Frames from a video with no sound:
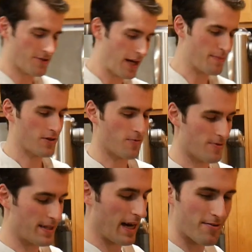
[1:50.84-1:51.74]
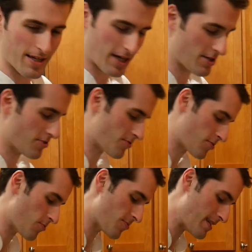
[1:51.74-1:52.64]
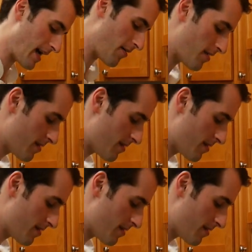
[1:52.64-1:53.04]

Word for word: jam's cooled down, the custard's cooled down.